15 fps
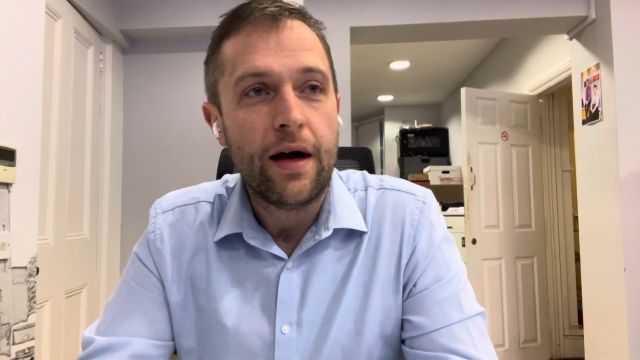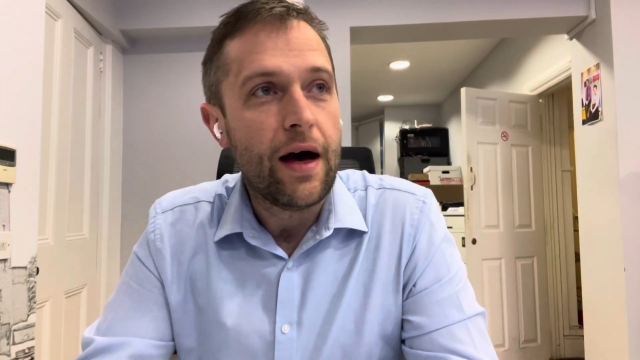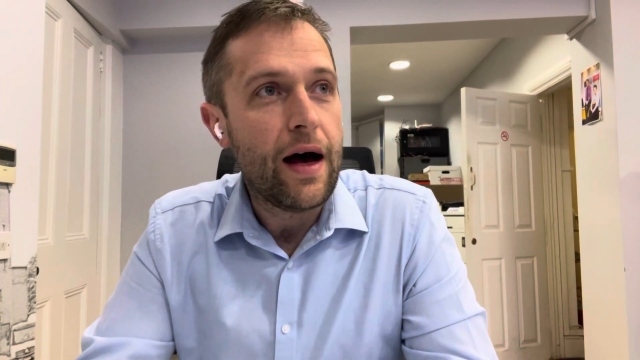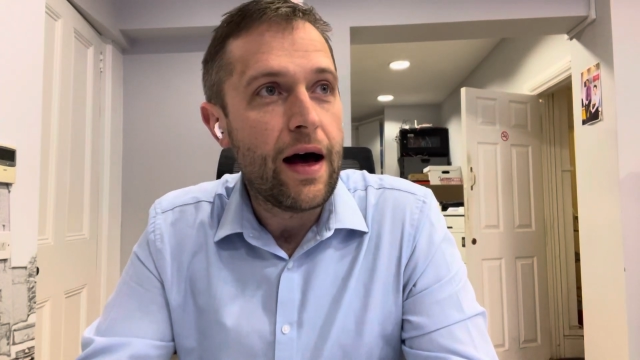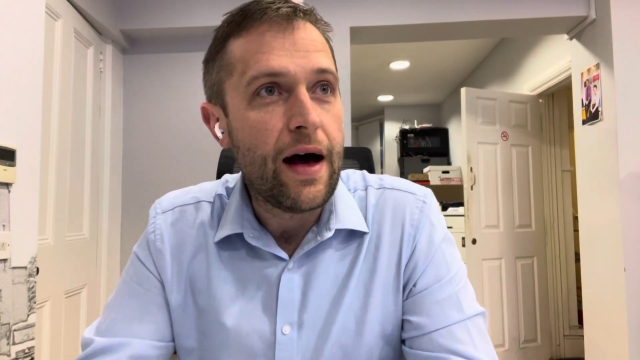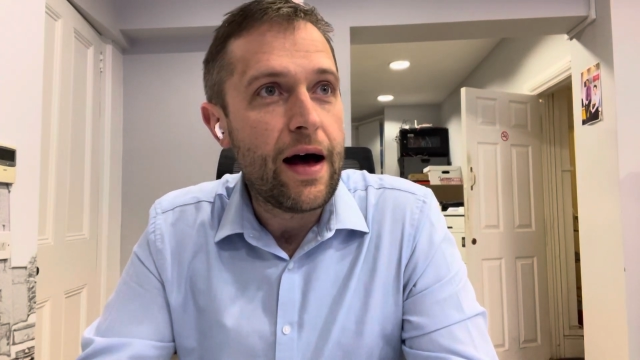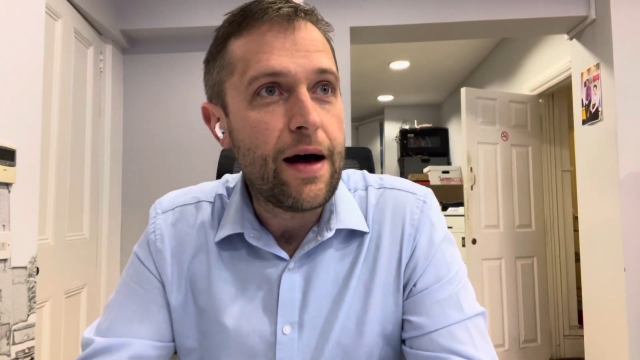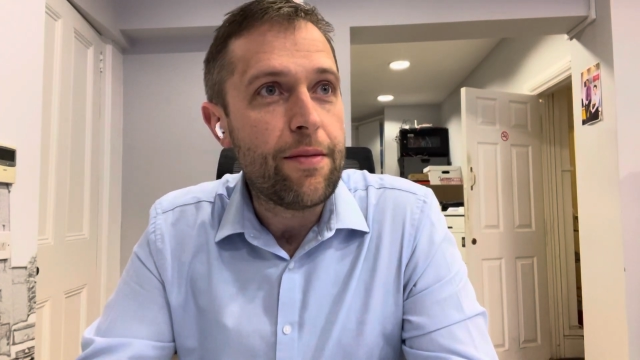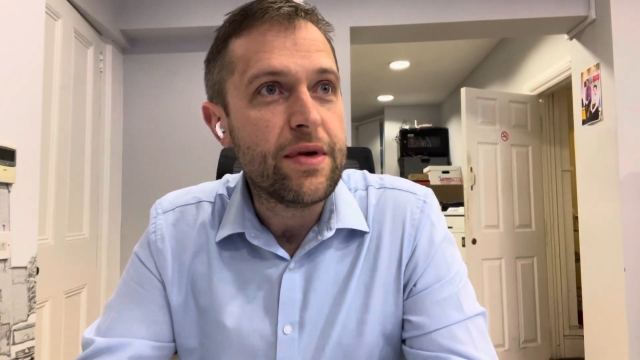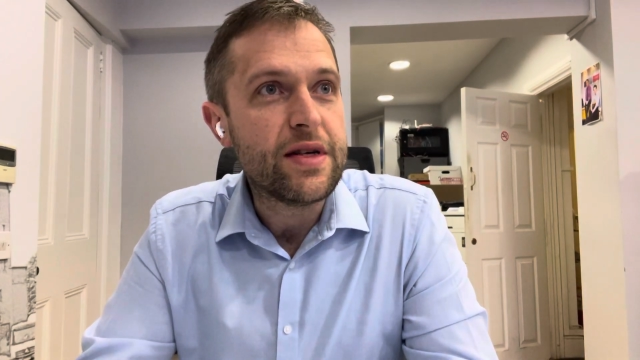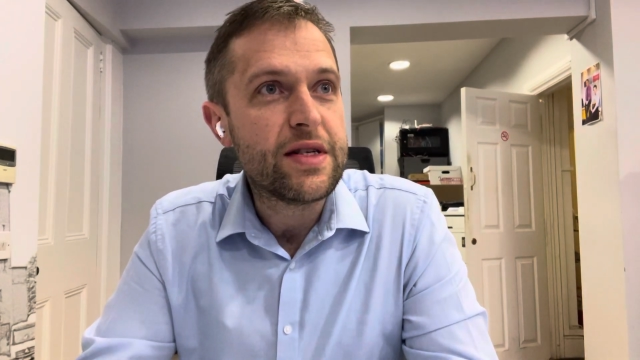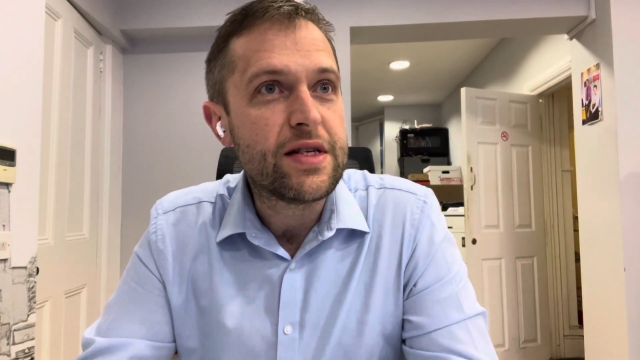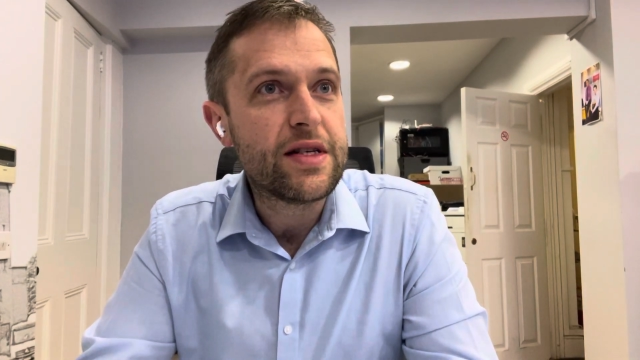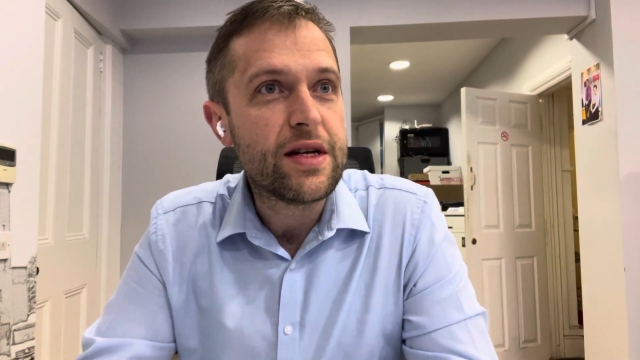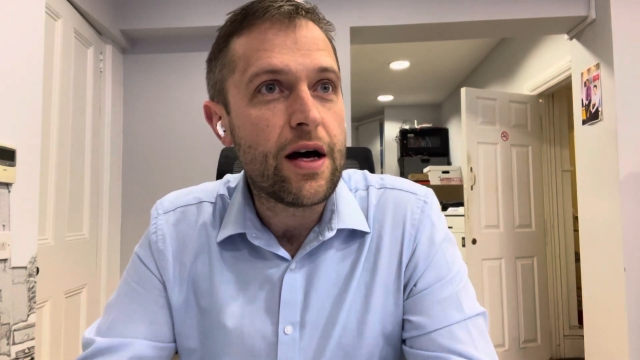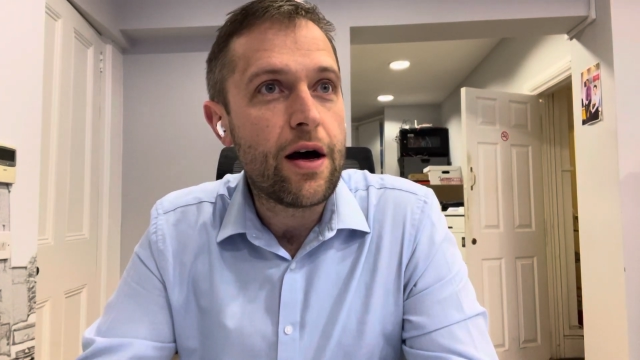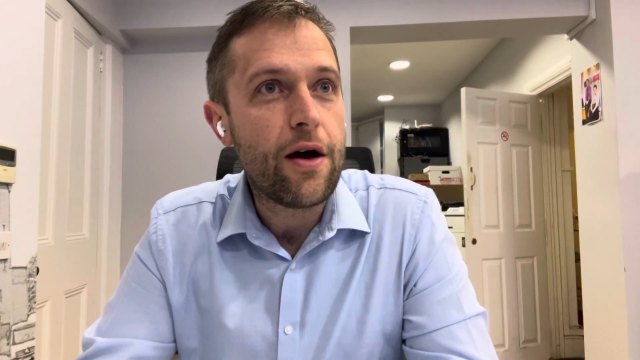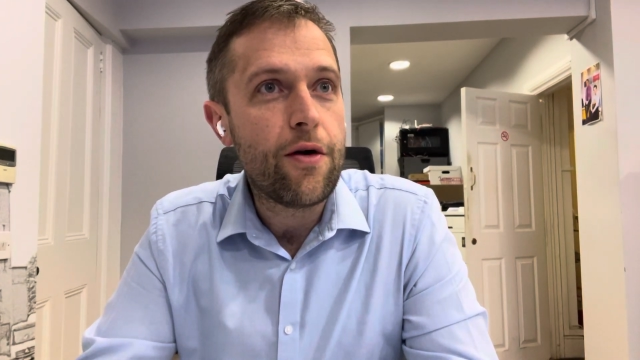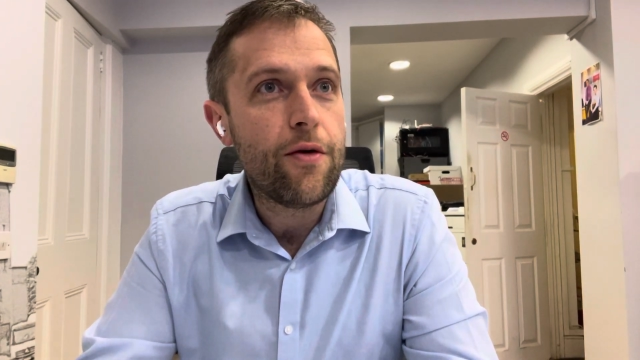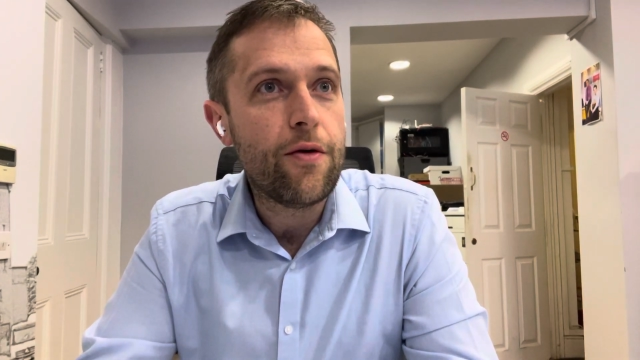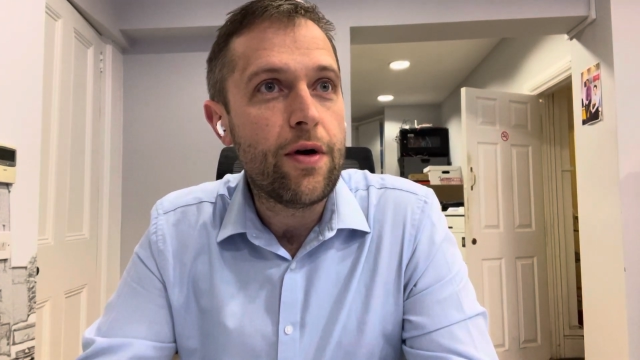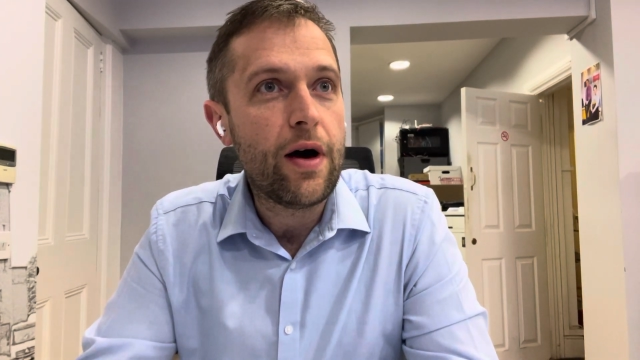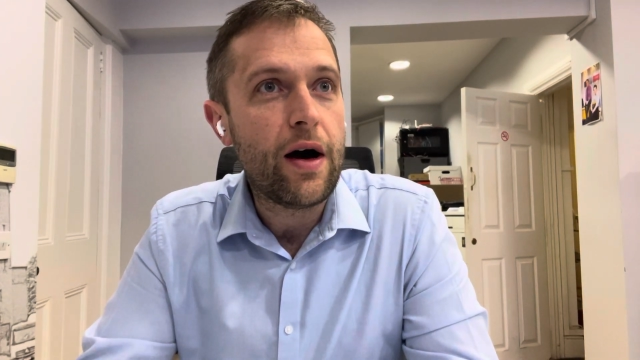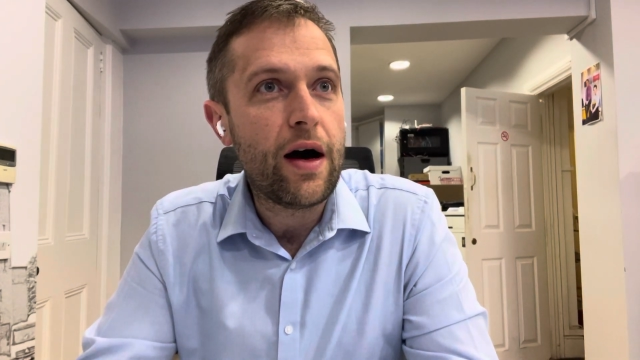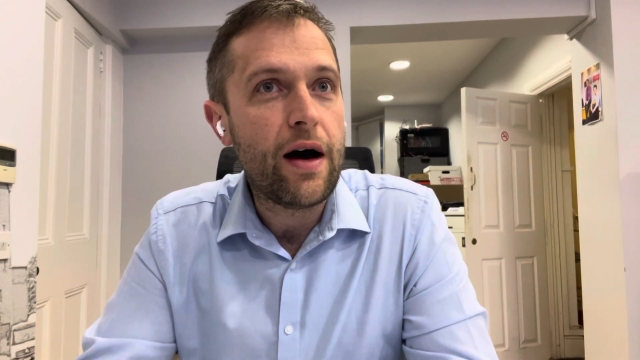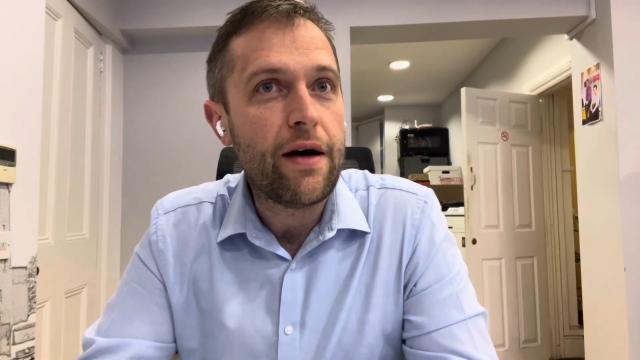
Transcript: So